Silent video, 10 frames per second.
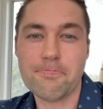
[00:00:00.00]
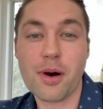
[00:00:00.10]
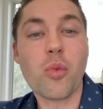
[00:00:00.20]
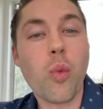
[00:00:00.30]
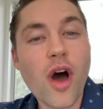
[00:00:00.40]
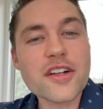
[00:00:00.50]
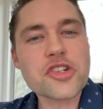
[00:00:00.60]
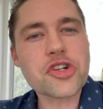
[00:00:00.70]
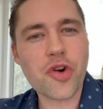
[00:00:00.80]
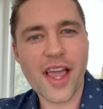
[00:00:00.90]
but one
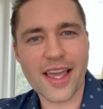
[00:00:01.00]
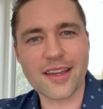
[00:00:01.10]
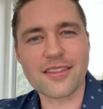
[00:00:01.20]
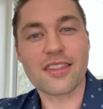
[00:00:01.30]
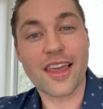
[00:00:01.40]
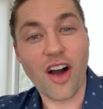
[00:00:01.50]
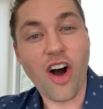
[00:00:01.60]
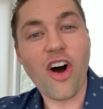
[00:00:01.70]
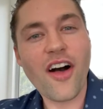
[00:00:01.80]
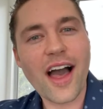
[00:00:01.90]
trait that they
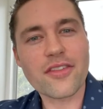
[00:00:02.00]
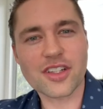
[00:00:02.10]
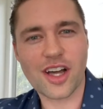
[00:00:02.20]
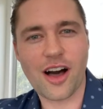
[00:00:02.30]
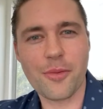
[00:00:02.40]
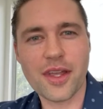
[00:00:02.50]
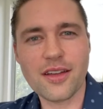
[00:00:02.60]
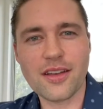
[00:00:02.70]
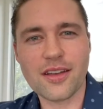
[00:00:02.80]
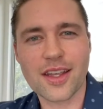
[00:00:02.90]
all have in
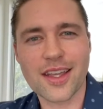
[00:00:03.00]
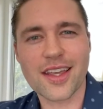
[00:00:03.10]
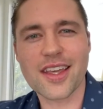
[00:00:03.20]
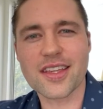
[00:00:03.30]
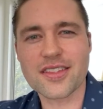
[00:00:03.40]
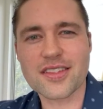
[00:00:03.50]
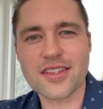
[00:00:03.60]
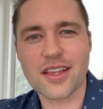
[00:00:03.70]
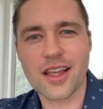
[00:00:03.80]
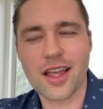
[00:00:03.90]
common
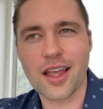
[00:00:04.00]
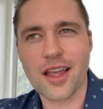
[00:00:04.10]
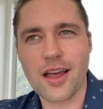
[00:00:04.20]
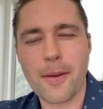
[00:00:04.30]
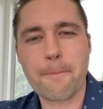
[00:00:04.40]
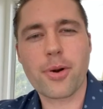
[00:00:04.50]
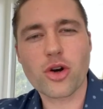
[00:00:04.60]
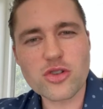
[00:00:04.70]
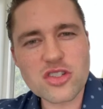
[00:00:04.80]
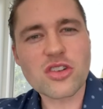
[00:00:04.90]
is
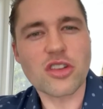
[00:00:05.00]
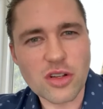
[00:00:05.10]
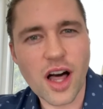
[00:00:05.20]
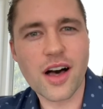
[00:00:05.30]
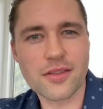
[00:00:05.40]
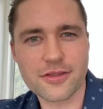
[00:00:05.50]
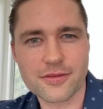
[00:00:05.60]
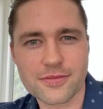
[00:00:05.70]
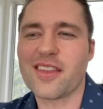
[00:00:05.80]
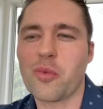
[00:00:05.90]
personal love.
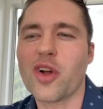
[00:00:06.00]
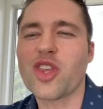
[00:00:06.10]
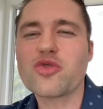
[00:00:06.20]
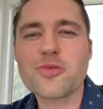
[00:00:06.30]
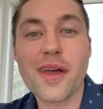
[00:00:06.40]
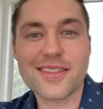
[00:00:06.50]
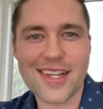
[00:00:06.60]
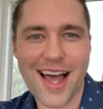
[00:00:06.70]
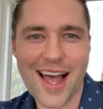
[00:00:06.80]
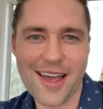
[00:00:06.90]
That when you spend
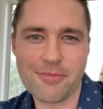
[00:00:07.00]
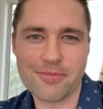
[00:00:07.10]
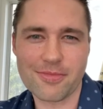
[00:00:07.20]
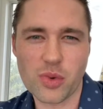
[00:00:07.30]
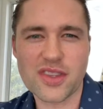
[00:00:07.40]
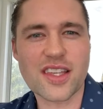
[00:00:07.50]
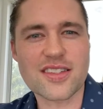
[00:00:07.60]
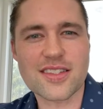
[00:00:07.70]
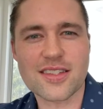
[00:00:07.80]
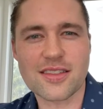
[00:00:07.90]
time with
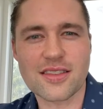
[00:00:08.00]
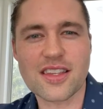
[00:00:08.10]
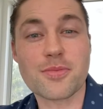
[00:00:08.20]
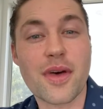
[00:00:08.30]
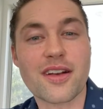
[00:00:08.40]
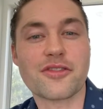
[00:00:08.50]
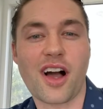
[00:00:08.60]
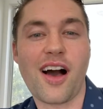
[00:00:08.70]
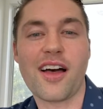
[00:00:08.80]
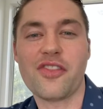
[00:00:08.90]
these men of
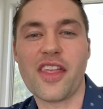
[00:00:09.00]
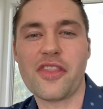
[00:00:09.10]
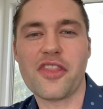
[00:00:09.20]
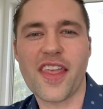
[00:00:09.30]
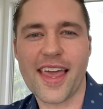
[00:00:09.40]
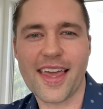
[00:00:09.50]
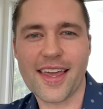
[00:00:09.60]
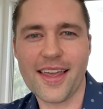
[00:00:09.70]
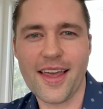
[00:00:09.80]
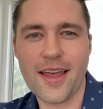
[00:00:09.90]
God, that
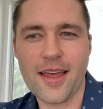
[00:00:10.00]
they